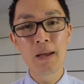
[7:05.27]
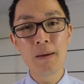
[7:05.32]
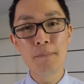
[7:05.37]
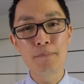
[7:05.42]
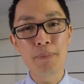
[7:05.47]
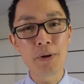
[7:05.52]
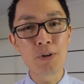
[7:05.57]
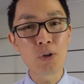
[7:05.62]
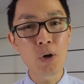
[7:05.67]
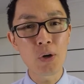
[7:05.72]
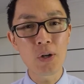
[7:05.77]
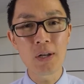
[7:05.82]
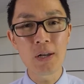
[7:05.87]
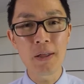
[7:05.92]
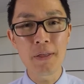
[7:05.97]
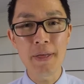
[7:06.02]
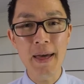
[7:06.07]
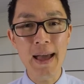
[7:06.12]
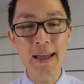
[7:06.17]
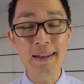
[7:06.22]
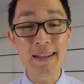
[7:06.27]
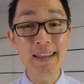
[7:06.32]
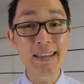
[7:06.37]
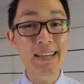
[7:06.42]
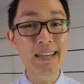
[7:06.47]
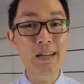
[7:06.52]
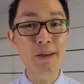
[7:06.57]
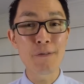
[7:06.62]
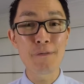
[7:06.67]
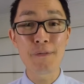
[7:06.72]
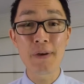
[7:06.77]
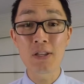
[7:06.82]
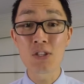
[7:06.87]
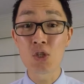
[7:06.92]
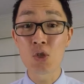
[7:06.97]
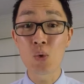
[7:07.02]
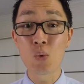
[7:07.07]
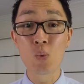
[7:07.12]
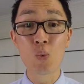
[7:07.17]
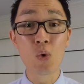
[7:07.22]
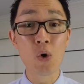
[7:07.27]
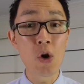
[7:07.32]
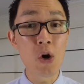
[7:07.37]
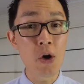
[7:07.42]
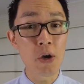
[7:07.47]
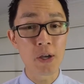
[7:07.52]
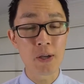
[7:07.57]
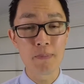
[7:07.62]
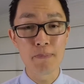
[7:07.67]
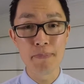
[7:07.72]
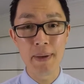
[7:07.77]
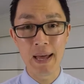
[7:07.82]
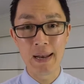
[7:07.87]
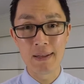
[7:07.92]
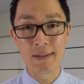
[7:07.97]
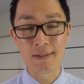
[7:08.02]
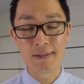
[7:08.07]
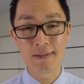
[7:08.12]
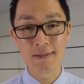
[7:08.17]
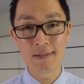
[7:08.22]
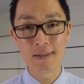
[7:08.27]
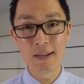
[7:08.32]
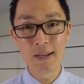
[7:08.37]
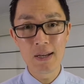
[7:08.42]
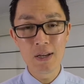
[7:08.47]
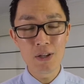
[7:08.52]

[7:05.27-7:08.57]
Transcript: But not only that, it can affect your work balance.